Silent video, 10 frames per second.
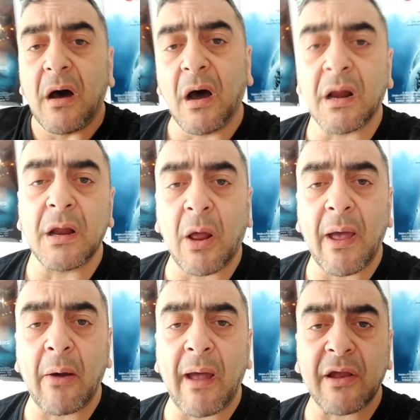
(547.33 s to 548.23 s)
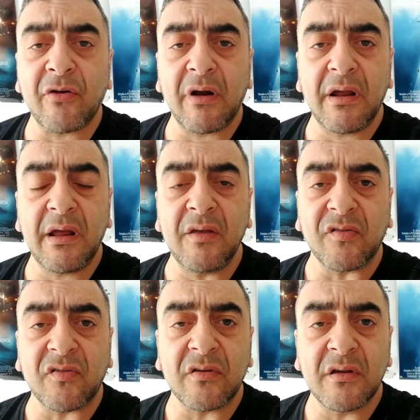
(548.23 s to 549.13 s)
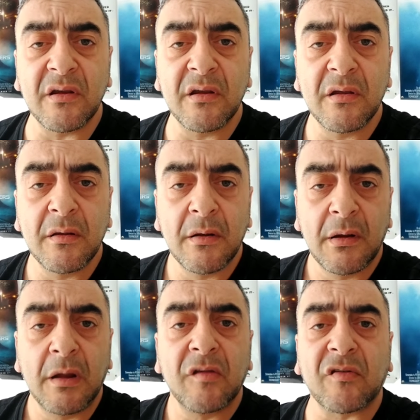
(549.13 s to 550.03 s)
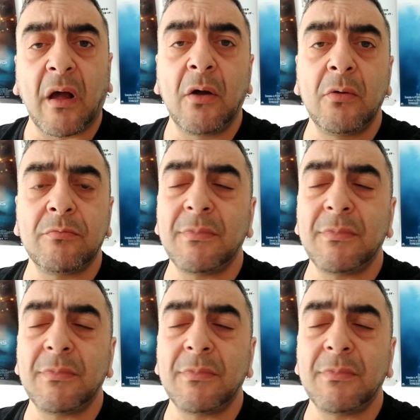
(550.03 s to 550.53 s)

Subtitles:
I don't know how accurate it is. So